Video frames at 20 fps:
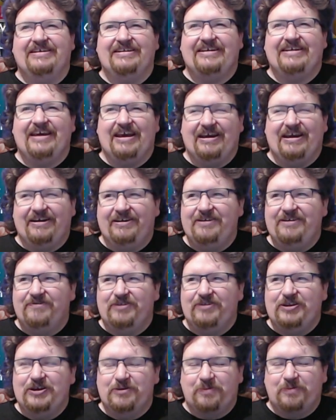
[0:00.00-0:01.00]
like, yeah,
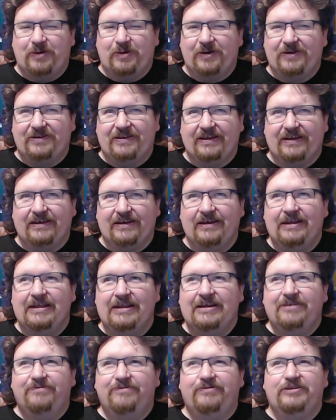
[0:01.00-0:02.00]
even the Aperta
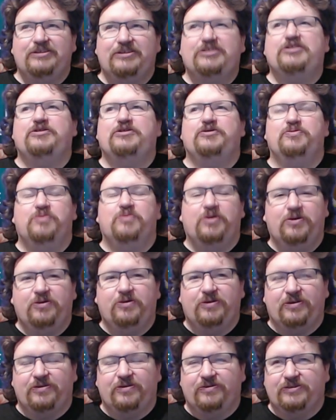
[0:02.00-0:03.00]
will
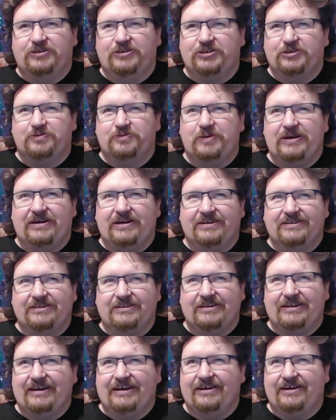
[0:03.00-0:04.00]
smoke those just
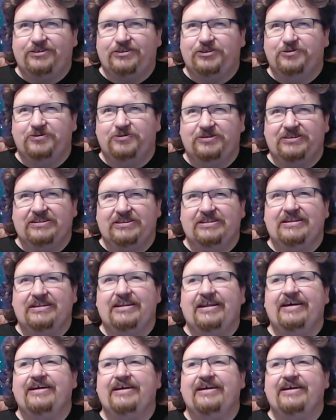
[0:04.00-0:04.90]
because of the actual,